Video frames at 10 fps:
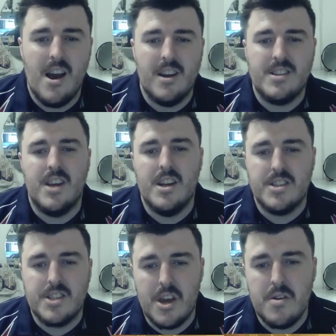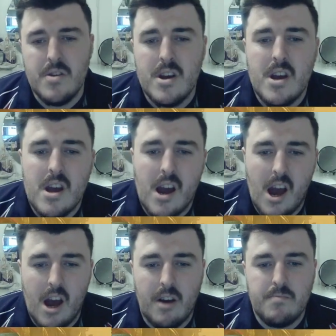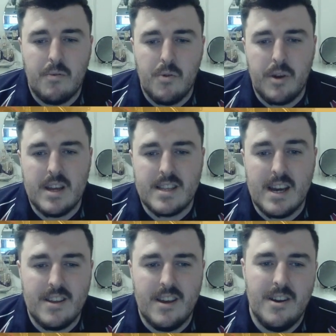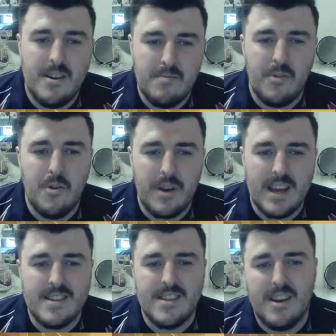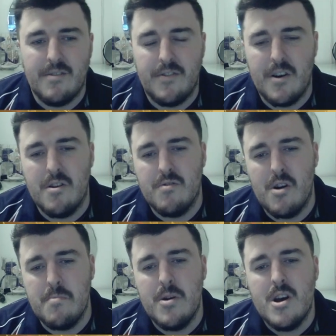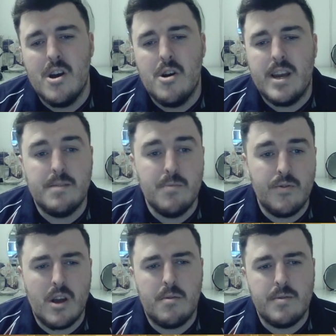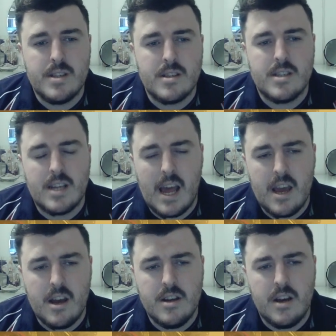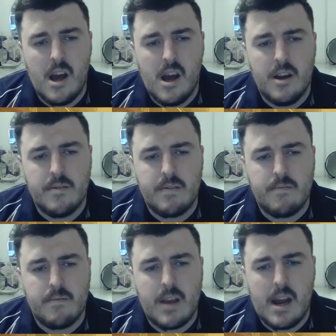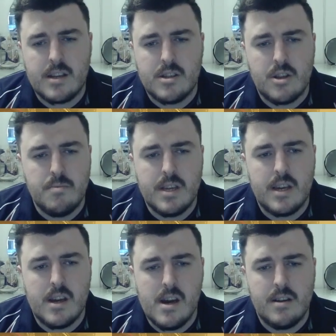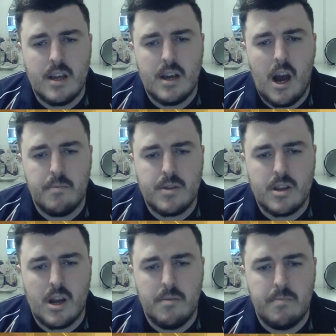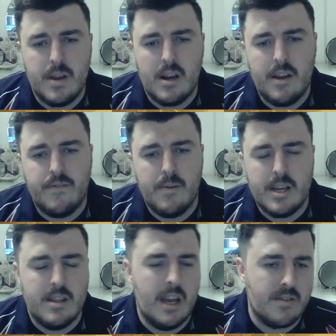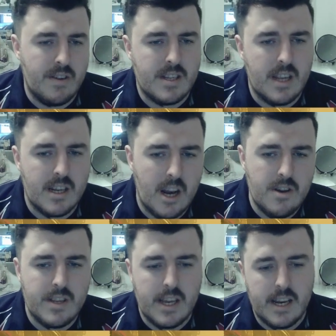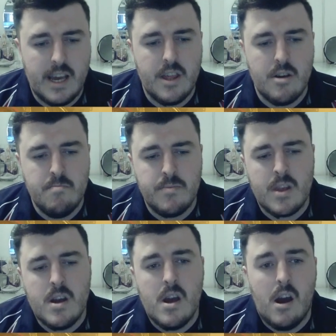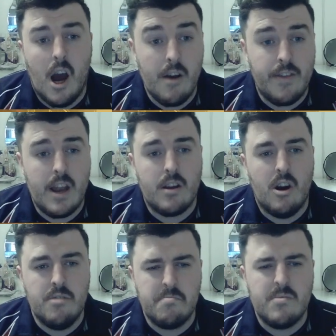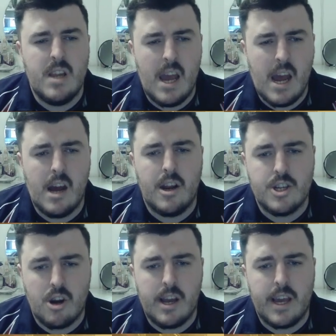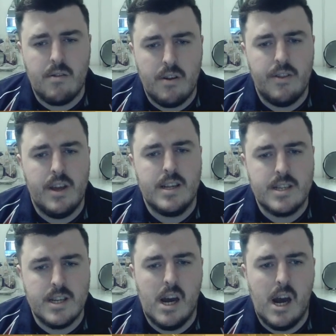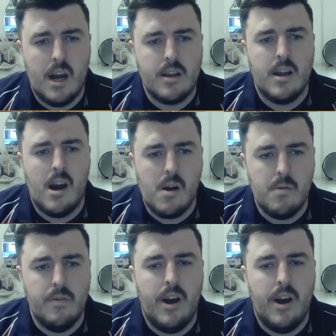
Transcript: turn 2, before we get to that, and before we get into the lovely photo of Rob, he's moved up his Slayer character, Doomseeker, up to kind of be like, if my Necrosphinx get close, he can hit them. I've then gone, yeah, I'm going to try and get rid of this guy with